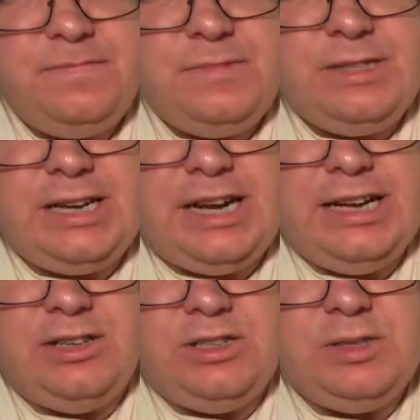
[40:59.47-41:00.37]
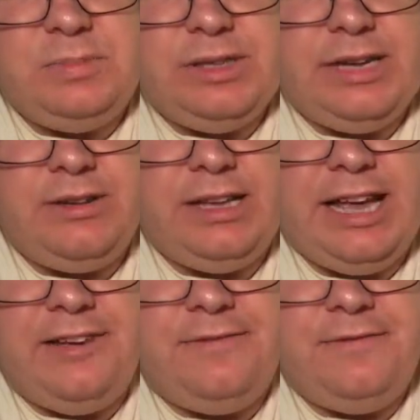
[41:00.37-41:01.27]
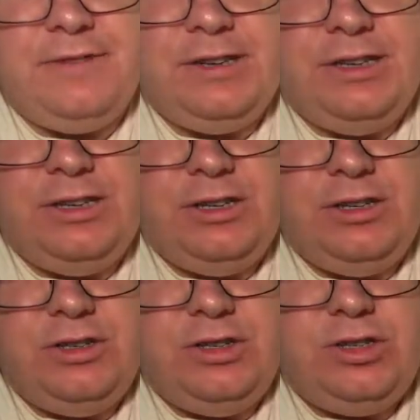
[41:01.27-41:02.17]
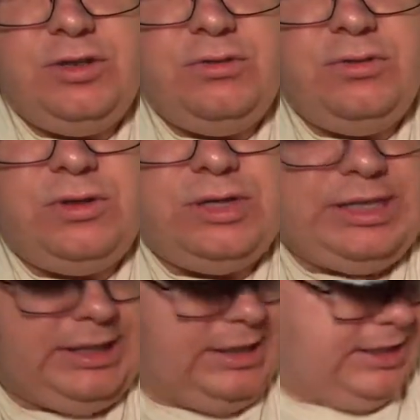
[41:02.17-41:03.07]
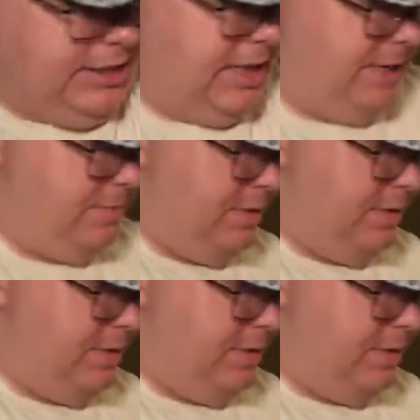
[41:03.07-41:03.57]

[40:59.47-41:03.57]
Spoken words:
tiles, but they only have 2 little studs on top.